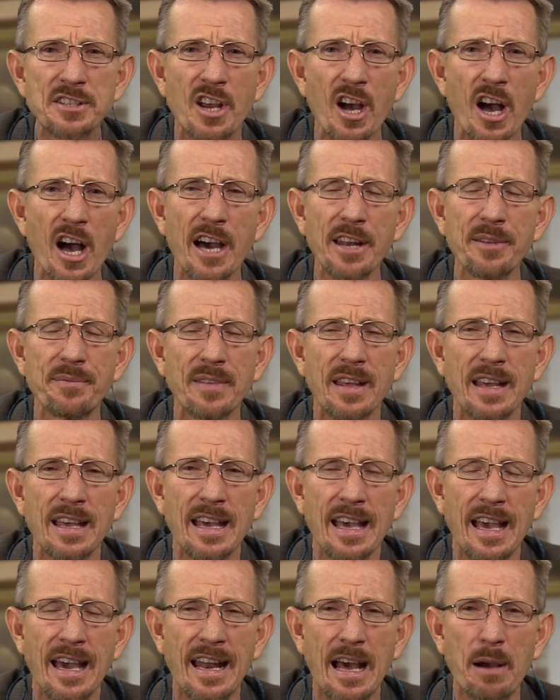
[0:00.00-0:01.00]
God,
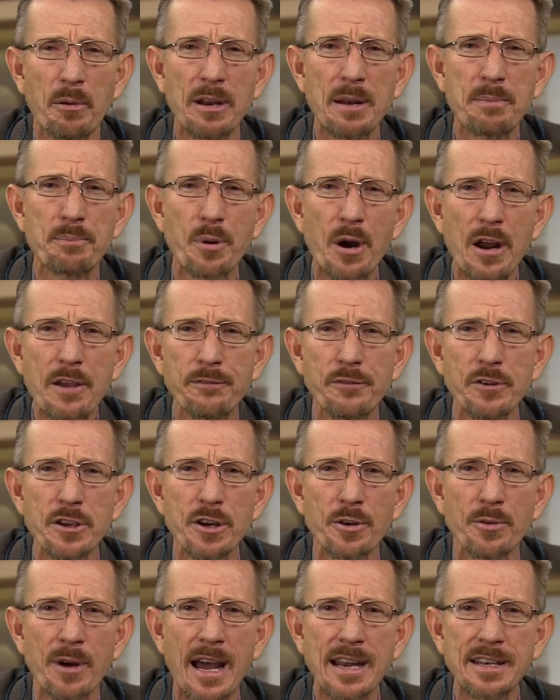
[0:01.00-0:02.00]
and I want to pray for
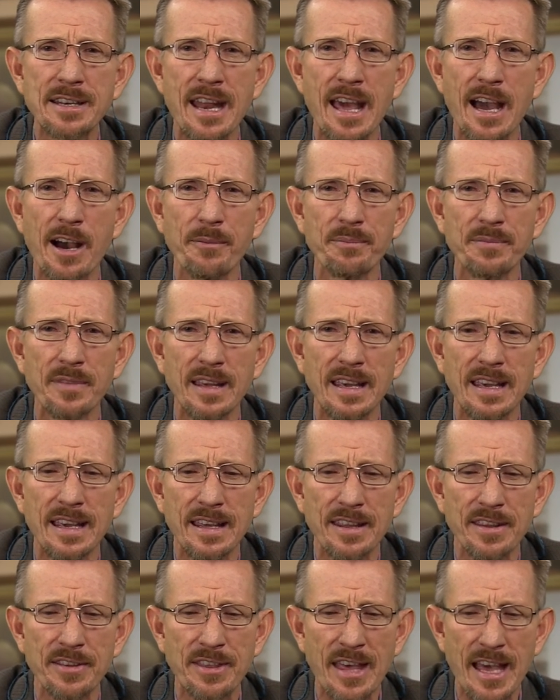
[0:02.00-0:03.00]
you right now
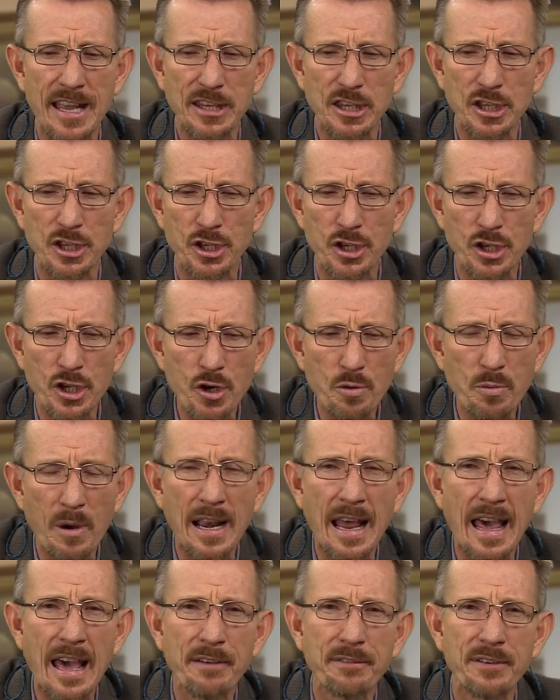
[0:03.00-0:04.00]
that you
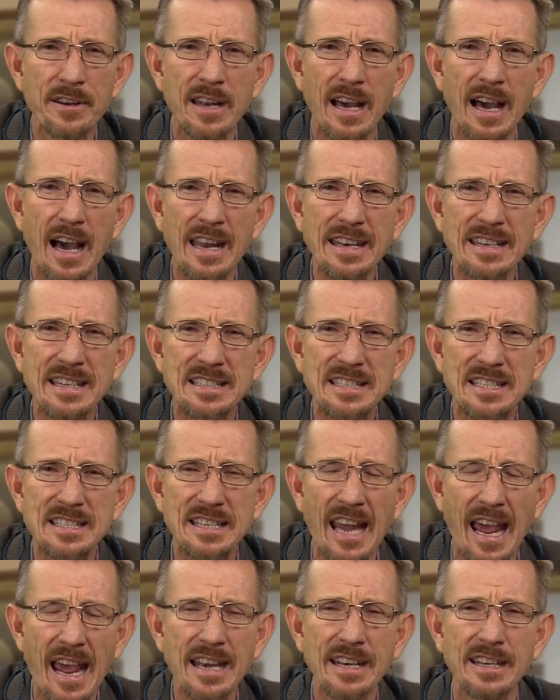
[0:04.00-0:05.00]
will have an
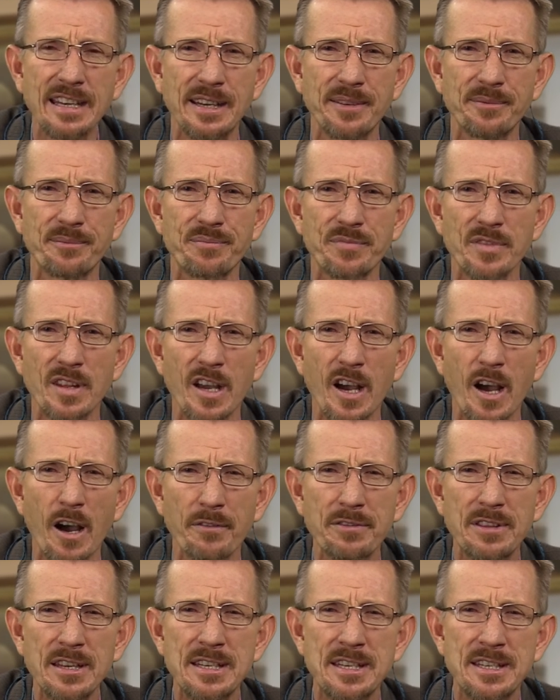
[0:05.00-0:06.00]
understanding
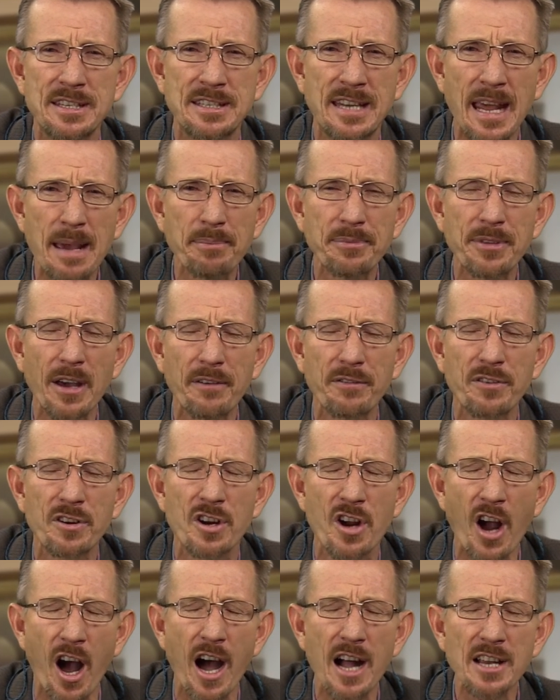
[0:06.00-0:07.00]
of the depth
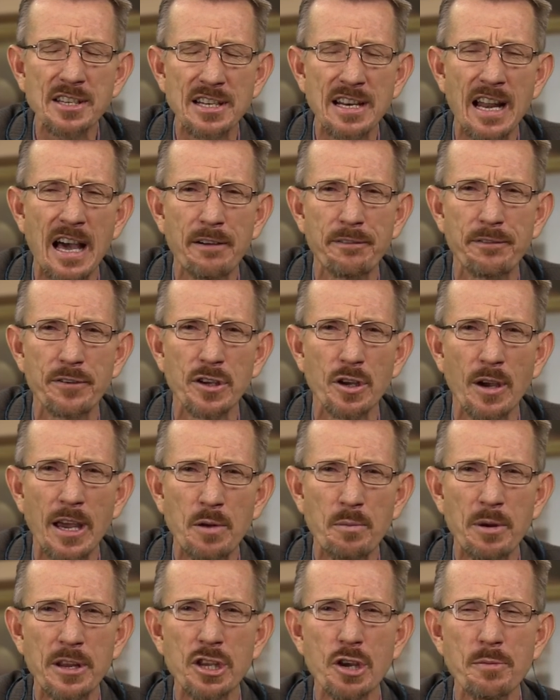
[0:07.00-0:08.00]
of God's love for you.
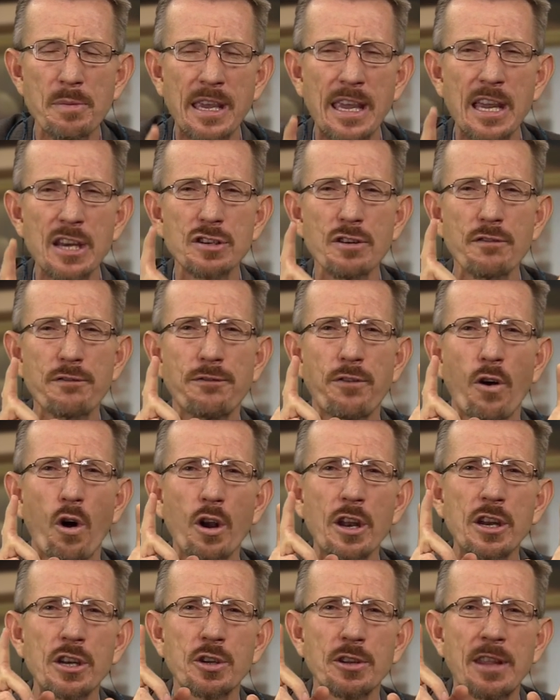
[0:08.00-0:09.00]
And when you begin to
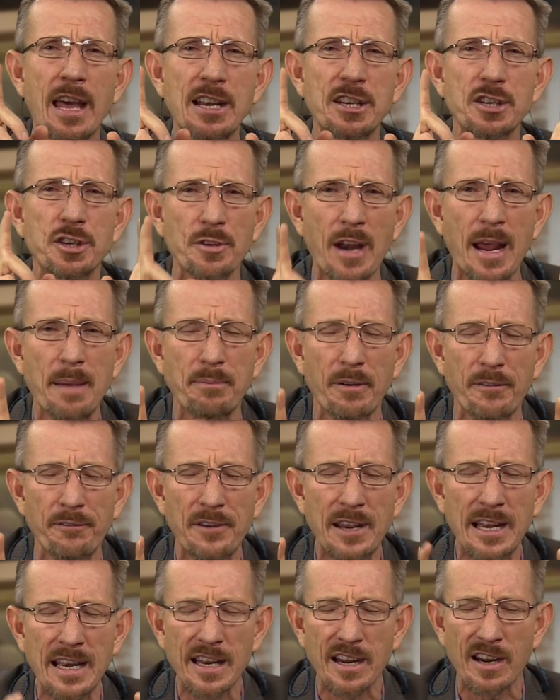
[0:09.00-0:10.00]
fall into that trap of
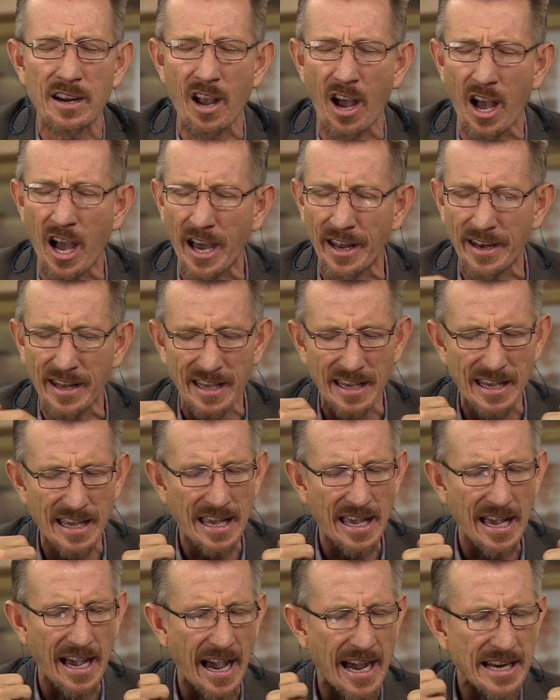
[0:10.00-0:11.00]
feeling, God,
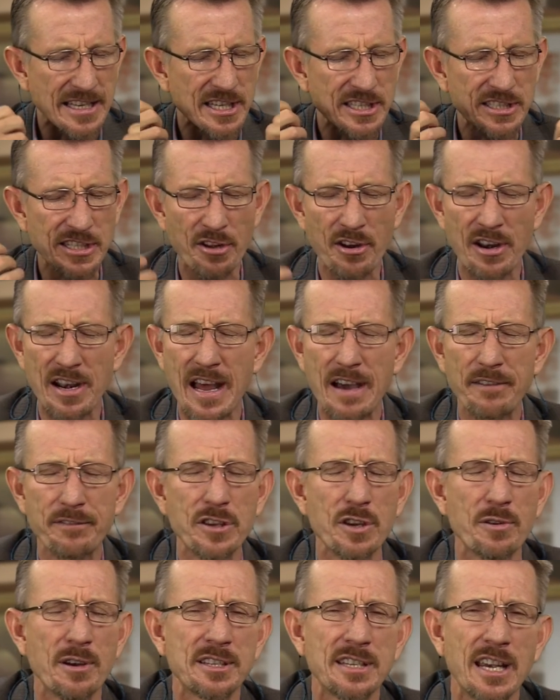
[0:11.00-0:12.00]
I just don't love
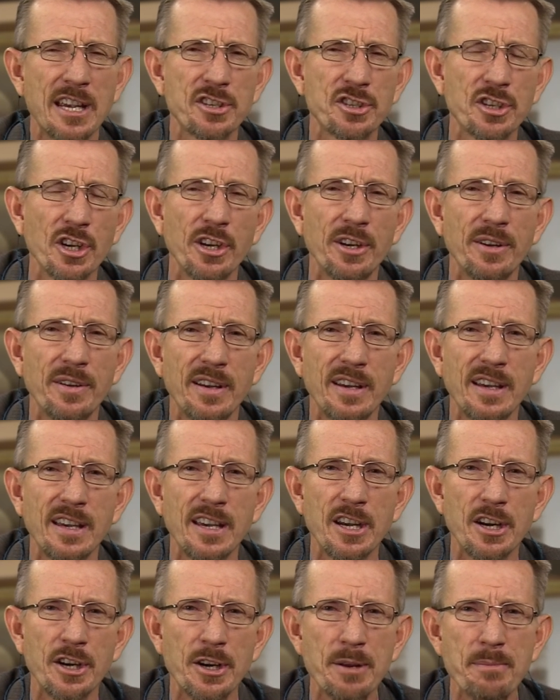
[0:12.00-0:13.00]
you as I should,
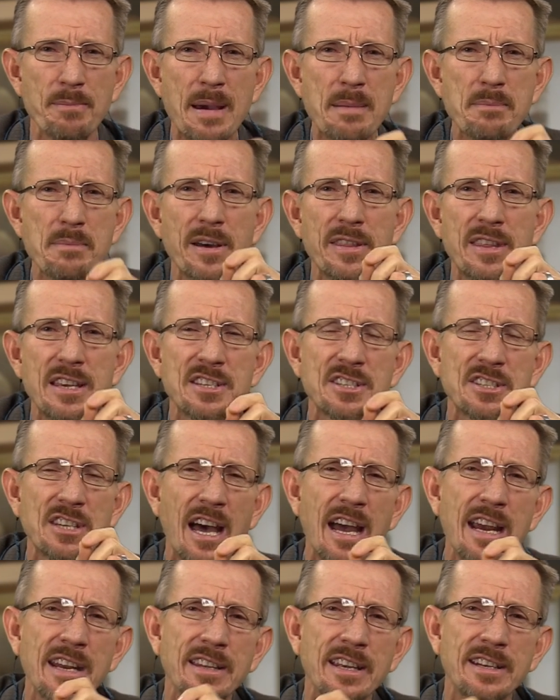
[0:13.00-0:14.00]
remember this
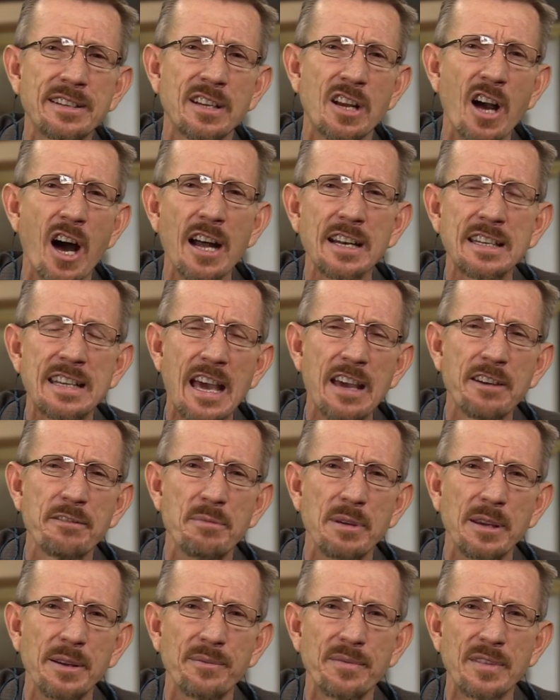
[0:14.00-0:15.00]
sign that God
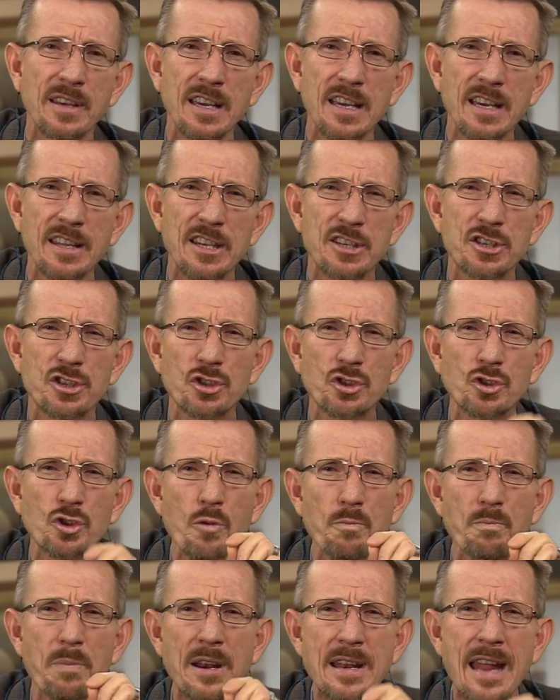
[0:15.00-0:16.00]
gave me, the
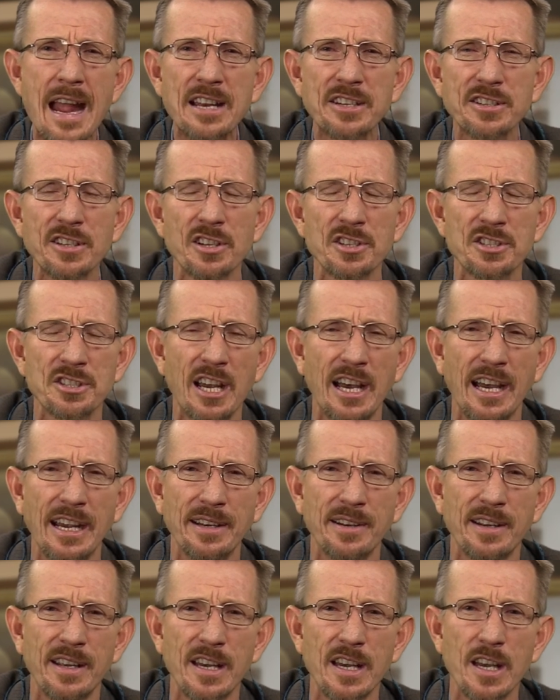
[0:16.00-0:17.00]
supernatural
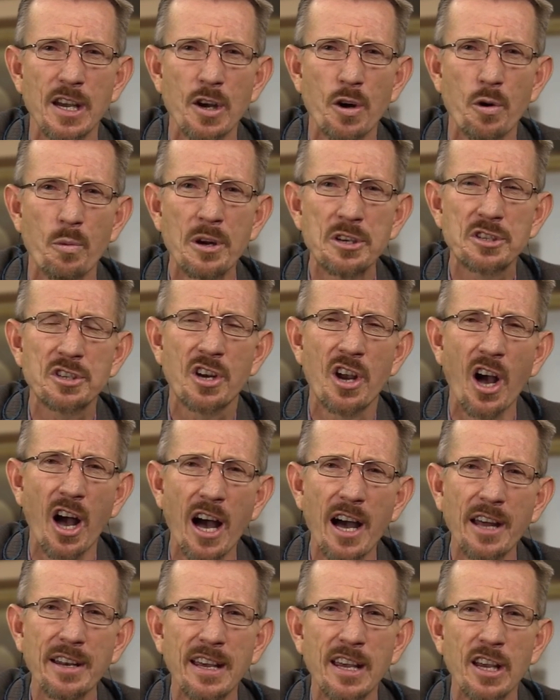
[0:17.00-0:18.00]
sign which
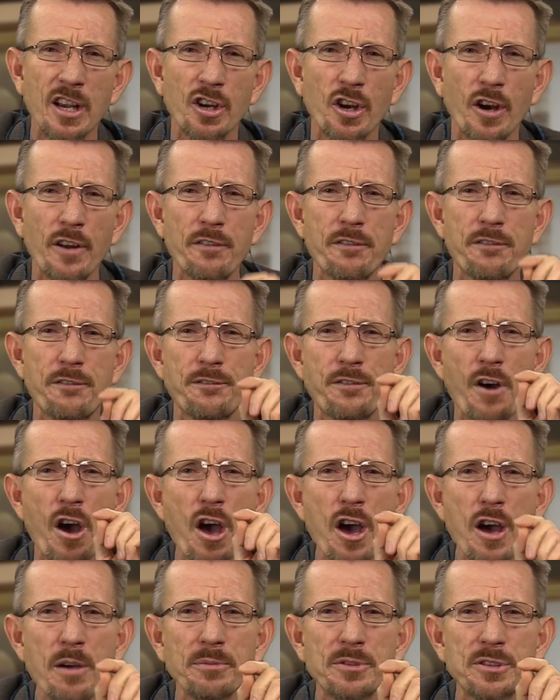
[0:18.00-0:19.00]
God
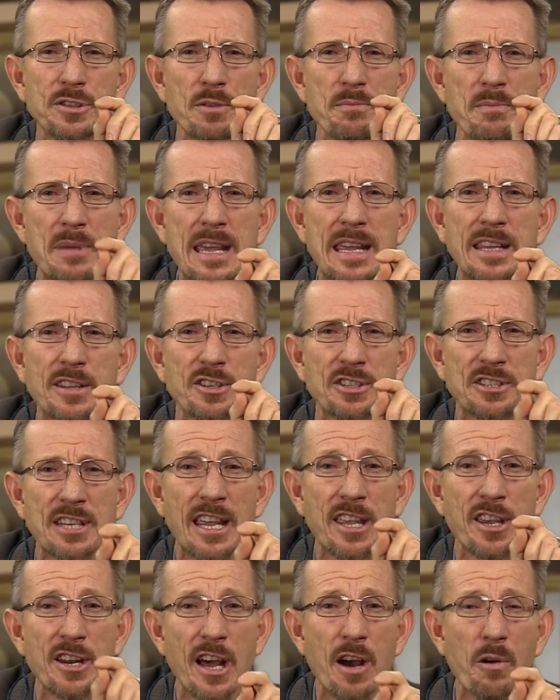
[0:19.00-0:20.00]
confirmed to me to
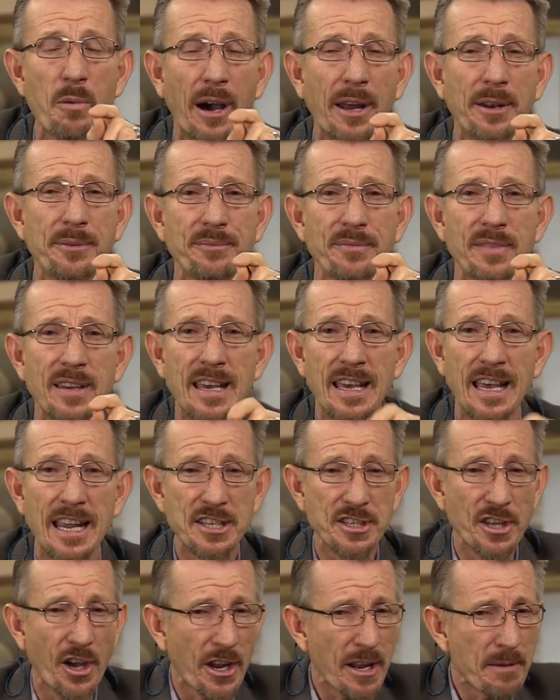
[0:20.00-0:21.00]
say, you know what?
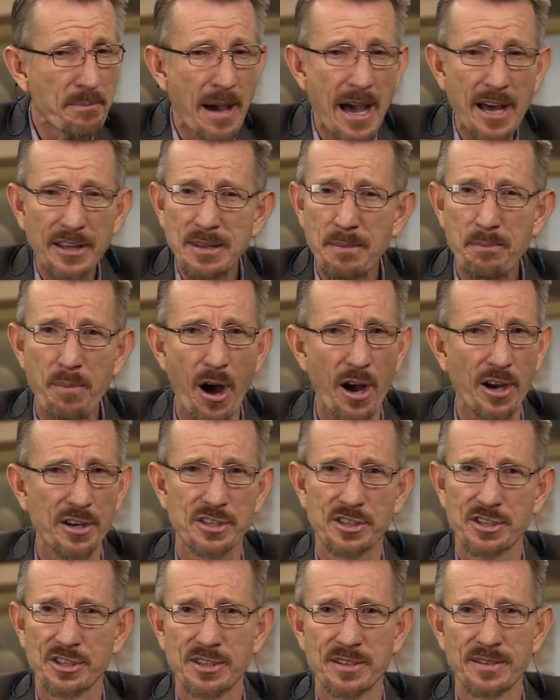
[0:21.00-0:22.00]
It's not about the
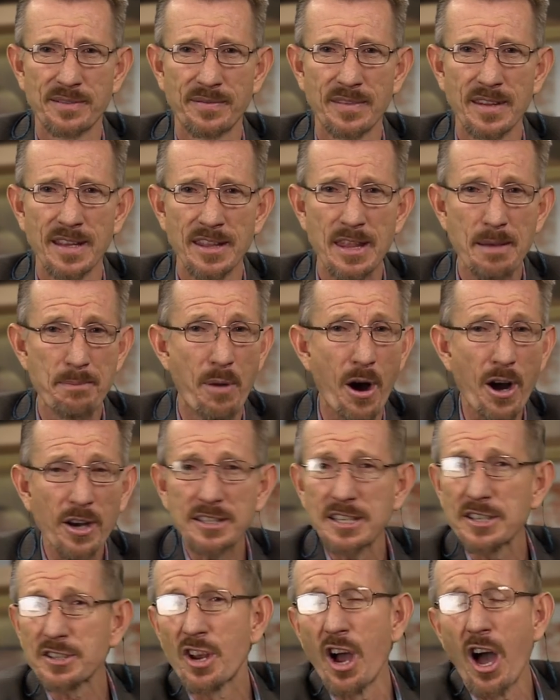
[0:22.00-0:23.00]
box. The
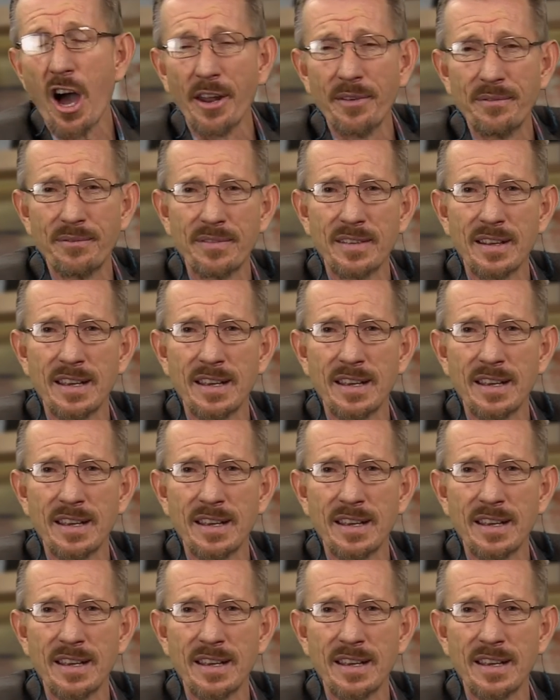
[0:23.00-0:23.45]
box is gone.